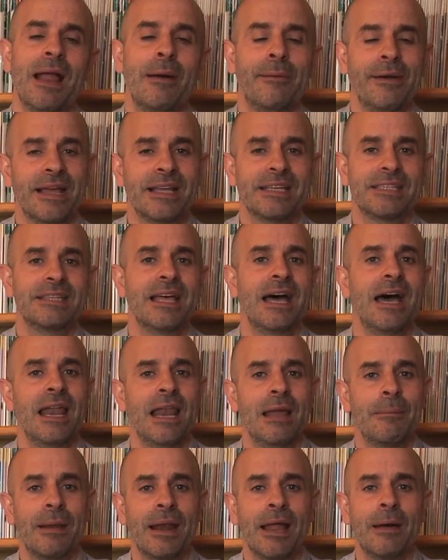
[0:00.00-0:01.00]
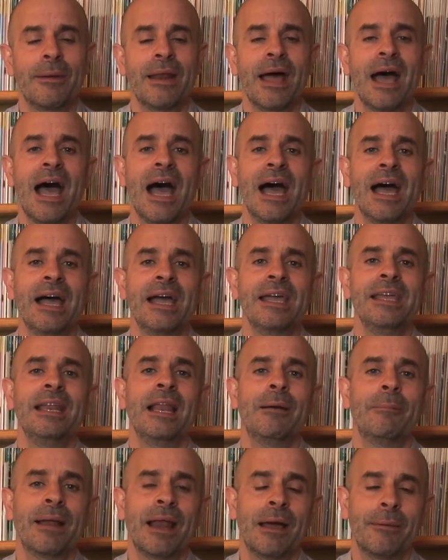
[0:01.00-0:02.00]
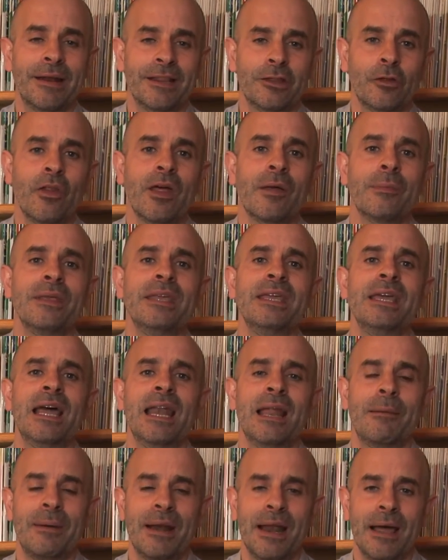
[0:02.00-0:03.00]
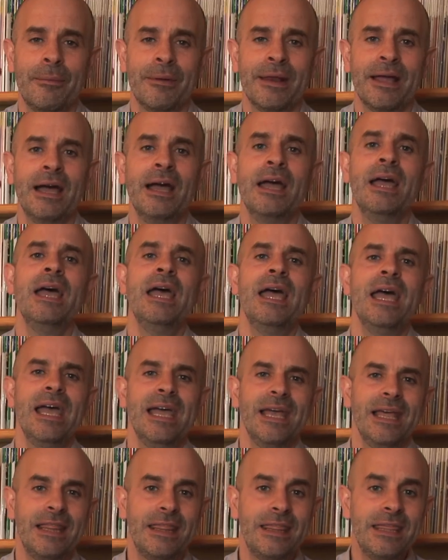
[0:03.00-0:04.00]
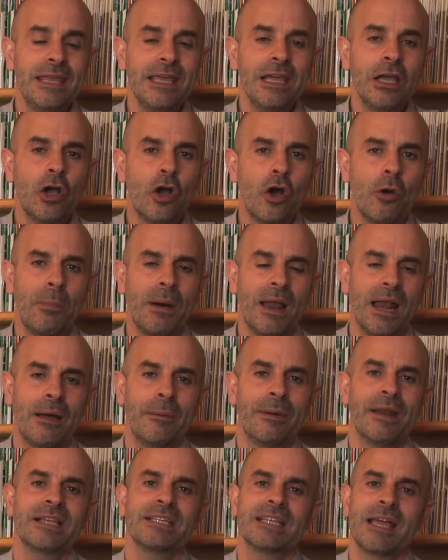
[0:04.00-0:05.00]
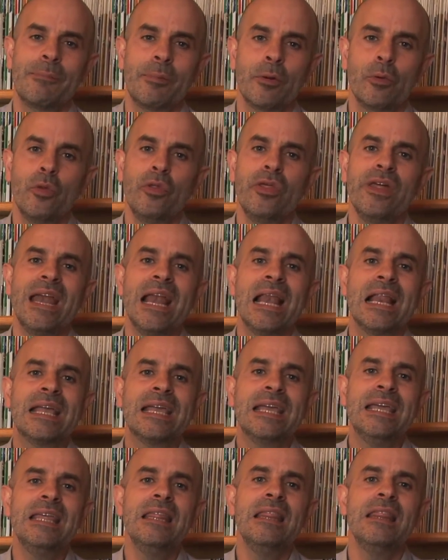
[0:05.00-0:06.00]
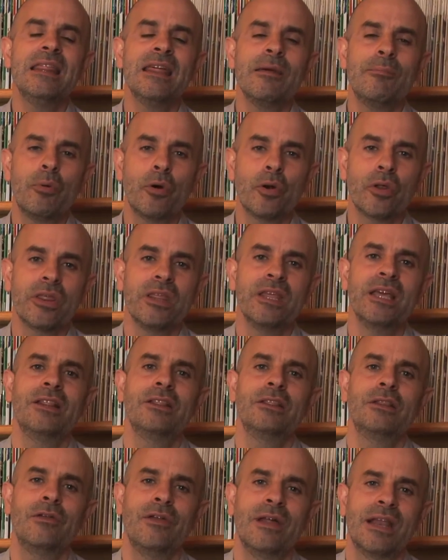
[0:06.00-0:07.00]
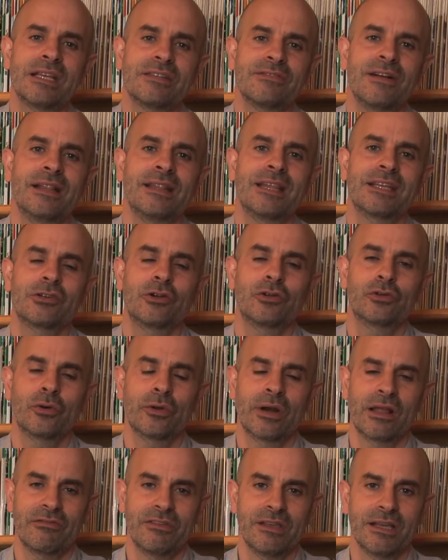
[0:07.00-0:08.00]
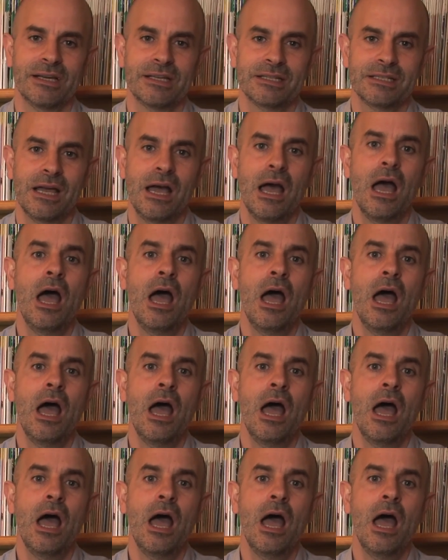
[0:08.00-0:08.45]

Therefore, if your students learn how to spell those words correctly, their average percentage of correctly spelled words will increase notably.